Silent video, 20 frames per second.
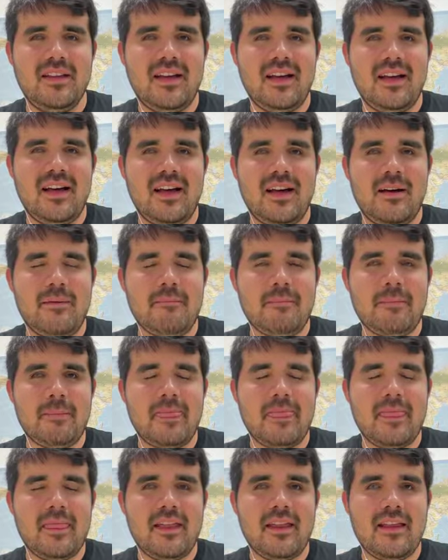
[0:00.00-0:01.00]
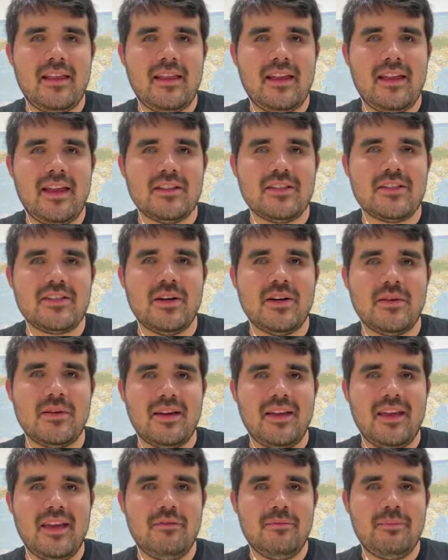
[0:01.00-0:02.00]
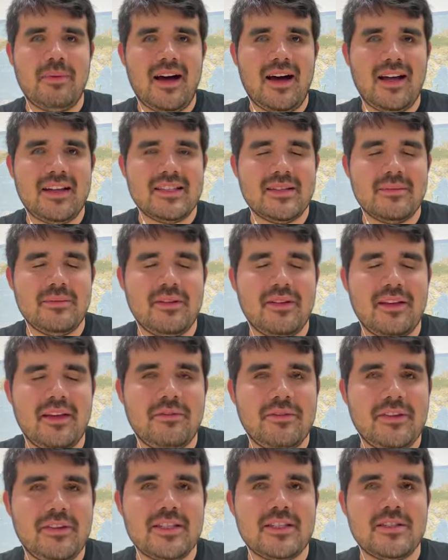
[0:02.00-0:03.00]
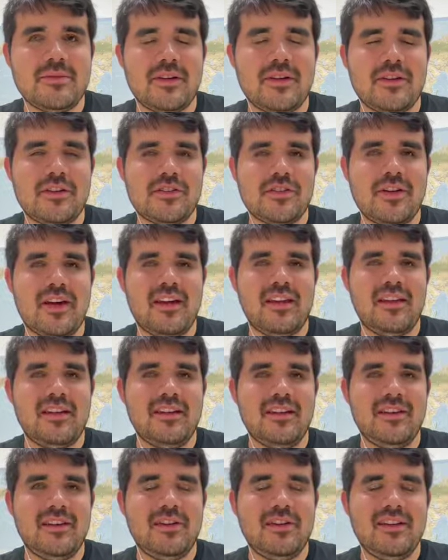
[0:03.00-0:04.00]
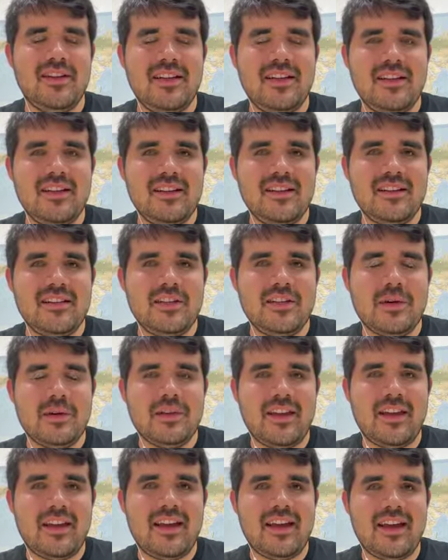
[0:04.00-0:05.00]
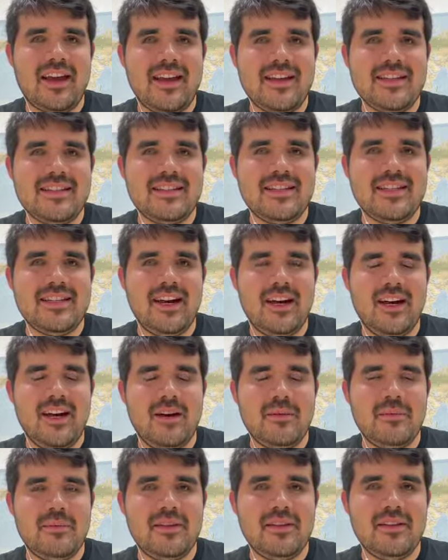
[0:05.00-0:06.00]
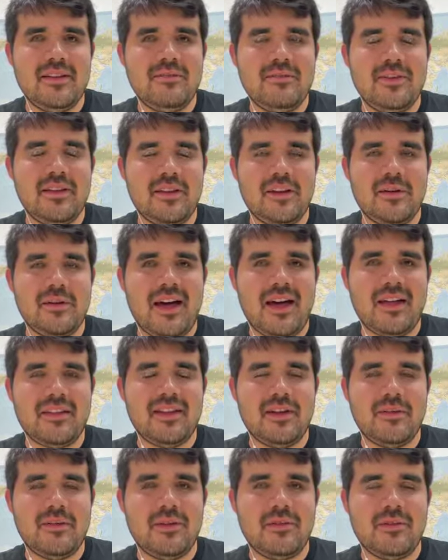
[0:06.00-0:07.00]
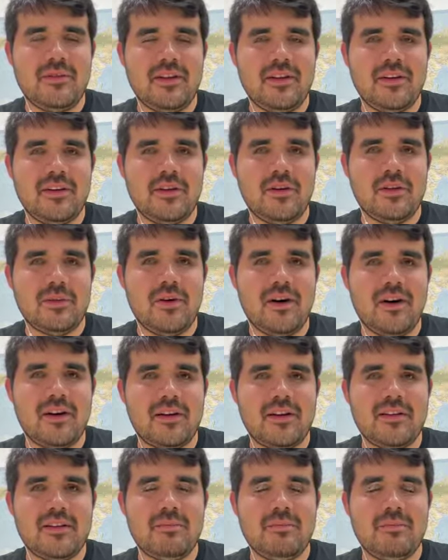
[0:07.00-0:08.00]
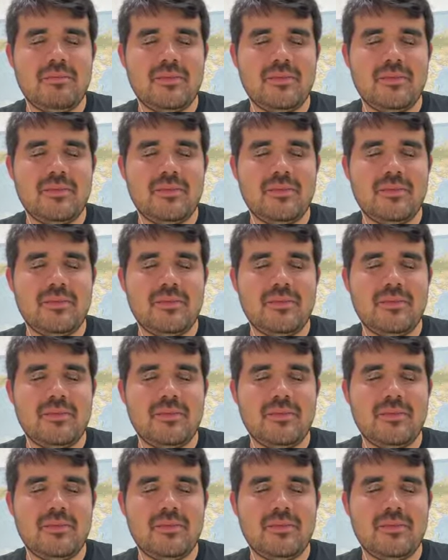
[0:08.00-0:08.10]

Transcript: And so if possible, if this is what you're trying to do, doing like an ice tub, filling your bathtub with cold water and